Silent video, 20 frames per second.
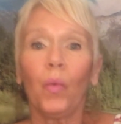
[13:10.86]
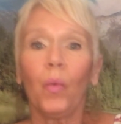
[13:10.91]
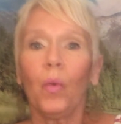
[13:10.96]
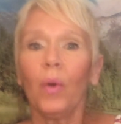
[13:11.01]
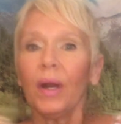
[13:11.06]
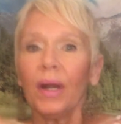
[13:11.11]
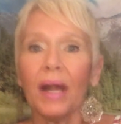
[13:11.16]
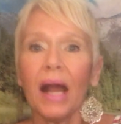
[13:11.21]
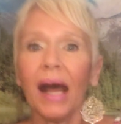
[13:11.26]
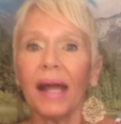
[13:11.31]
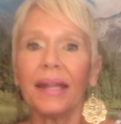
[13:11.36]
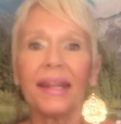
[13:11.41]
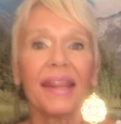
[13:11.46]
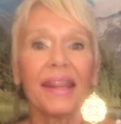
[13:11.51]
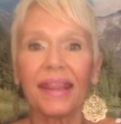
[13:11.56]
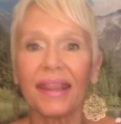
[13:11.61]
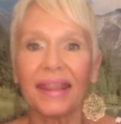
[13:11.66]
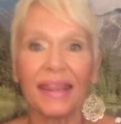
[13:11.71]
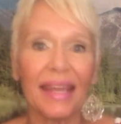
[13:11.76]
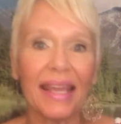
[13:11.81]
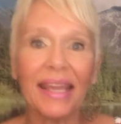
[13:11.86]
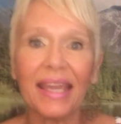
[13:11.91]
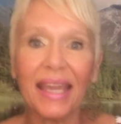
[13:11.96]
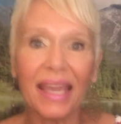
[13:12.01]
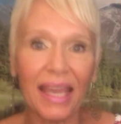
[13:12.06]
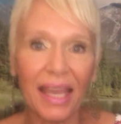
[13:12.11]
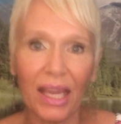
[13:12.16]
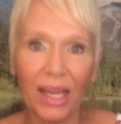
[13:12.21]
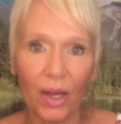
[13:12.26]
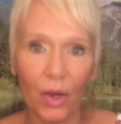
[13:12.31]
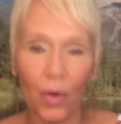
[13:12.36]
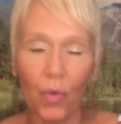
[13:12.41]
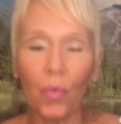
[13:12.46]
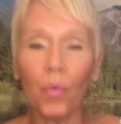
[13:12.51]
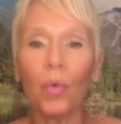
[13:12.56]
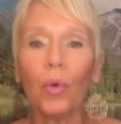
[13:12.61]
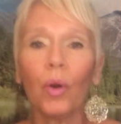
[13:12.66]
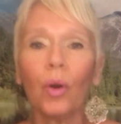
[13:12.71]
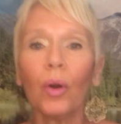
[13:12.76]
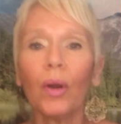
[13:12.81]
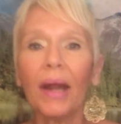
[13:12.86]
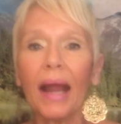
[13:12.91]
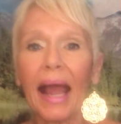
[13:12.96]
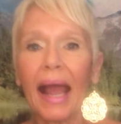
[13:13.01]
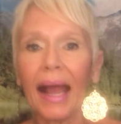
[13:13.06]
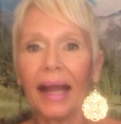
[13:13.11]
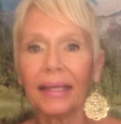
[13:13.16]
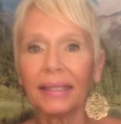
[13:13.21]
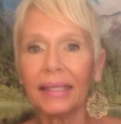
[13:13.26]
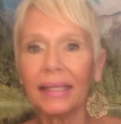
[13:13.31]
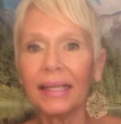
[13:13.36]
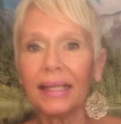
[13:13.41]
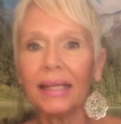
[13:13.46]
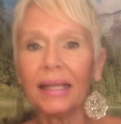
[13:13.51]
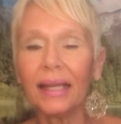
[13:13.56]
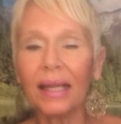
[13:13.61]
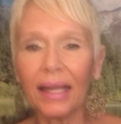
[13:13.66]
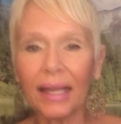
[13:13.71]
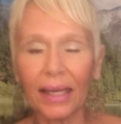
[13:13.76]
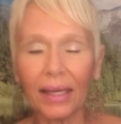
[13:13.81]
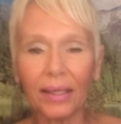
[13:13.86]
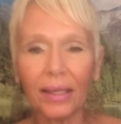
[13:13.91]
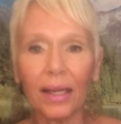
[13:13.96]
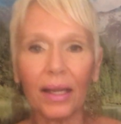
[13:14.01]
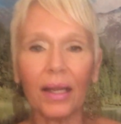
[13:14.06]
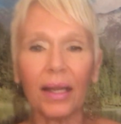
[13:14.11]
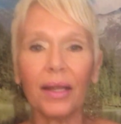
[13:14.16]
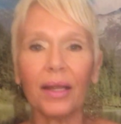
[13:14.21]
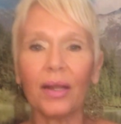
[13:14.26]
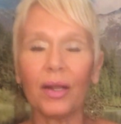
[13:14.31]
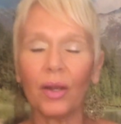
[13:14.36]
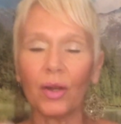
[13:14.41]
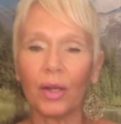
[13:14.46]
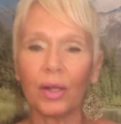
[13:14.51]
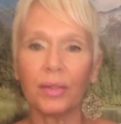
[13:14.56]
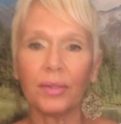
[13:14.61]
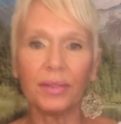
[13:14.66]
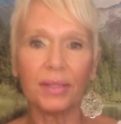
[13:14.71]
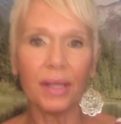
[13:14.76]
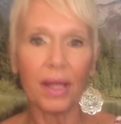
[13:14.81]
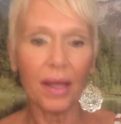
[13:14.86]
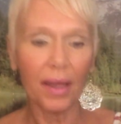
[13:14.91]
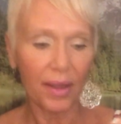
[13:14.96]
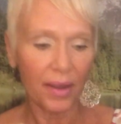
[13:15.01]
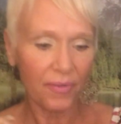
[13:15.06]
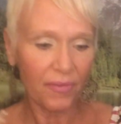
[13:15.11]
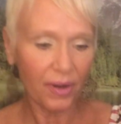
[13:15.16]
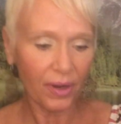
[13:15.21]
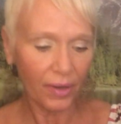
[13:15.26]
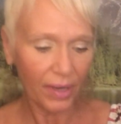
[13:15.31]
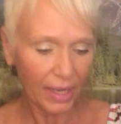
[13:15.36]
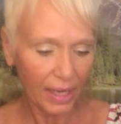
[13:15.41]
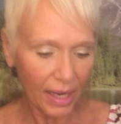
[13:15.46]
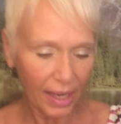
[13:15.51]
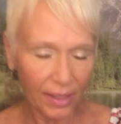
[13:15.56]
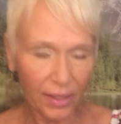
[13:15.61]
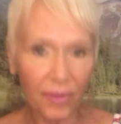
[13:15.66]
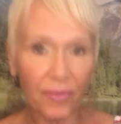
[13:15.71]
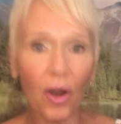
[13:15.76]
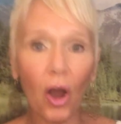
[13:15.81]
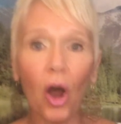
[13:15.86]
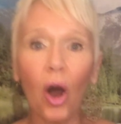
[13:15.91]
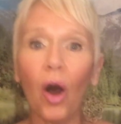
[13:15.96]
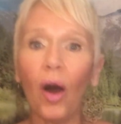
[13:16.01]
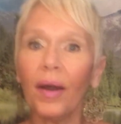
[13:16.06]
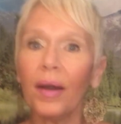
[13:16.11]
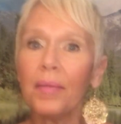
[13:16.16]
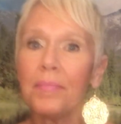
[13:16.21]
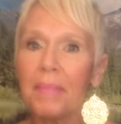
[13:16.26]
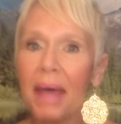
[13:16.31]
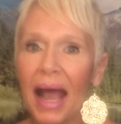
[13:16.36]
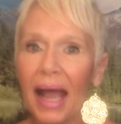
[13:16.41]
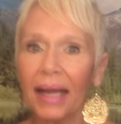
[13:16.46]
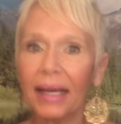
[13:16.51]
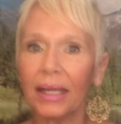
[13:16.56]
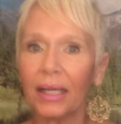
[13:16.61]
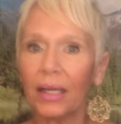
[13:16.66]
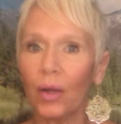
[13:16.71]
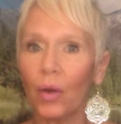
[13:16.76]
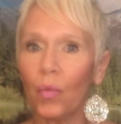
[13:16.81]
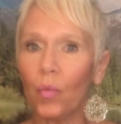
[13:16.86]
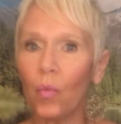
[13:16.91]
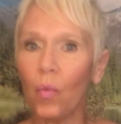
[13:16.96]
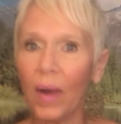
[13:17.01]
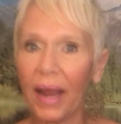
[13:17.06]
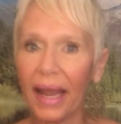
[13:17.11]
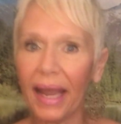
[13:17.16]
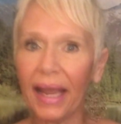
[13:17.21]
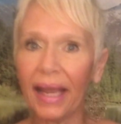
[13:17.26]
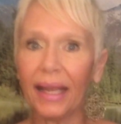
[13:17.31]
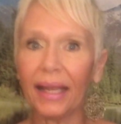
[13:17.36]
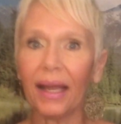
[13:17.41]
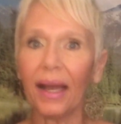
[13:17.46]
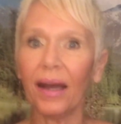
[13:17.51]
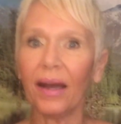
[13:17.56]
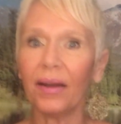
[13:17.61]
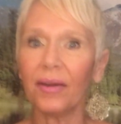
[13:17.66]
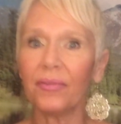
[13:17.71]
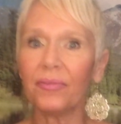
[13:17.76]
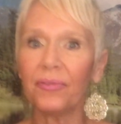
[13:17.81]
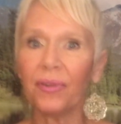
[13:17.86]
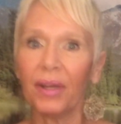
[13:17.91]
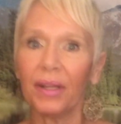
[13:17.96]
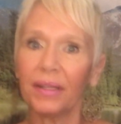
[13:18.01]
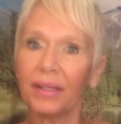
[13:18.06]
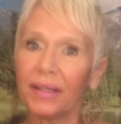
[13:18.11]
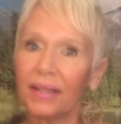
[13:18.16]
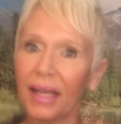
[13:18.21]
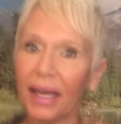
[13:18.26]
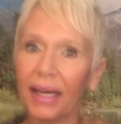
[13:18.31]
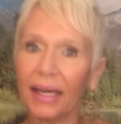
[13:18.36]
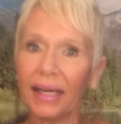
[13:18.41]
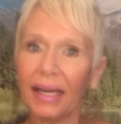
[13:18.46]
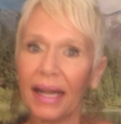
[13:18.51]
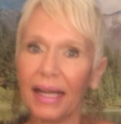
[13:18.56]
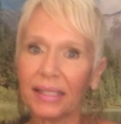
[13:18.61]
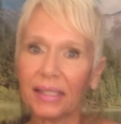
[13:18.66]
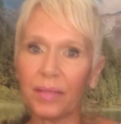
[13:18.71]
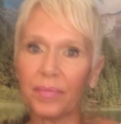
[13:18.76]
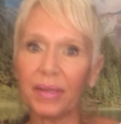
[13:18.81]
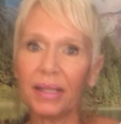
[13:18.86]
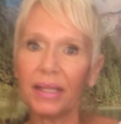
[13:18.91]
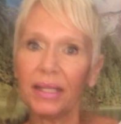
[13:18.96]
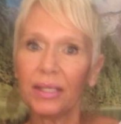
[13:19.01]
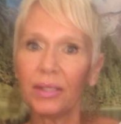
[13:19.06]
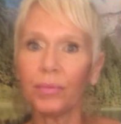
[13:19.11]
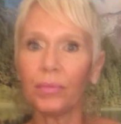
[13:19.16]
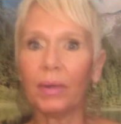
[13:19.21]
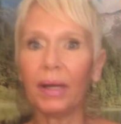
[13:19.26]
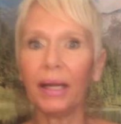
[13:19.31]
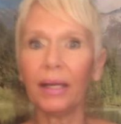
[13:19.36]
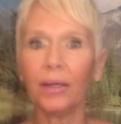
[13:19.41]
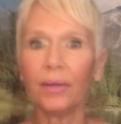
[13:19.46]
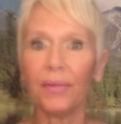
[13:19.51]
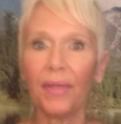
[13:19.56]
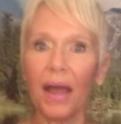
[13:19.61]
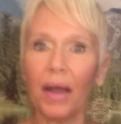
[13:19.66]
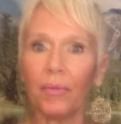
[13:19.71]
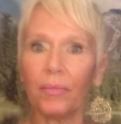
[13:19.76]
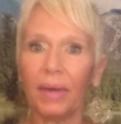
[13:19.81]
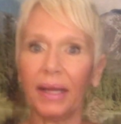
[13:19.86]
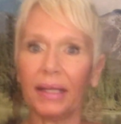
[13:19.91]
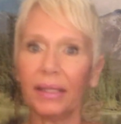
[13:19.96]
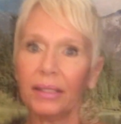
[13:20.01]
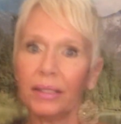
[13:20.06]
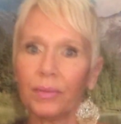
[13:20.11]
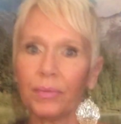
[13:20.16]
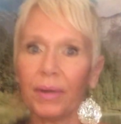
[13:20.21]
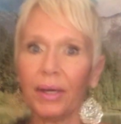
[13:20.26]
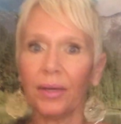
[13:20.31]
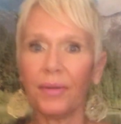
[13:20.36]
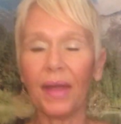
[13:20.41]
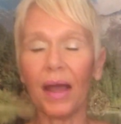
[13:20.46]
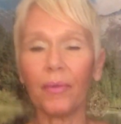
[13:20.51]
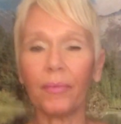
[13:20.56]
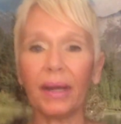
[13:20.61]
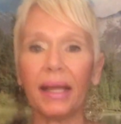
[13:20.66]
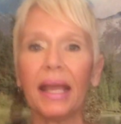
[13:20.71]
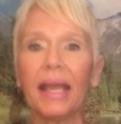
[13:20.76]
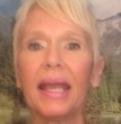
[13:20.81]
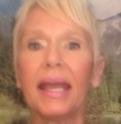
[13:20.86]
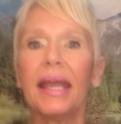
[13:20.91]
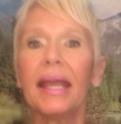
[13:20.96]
we're not thinking, we're acting in a very kind of automatic way of that it has to be this way or that way, this way or that way.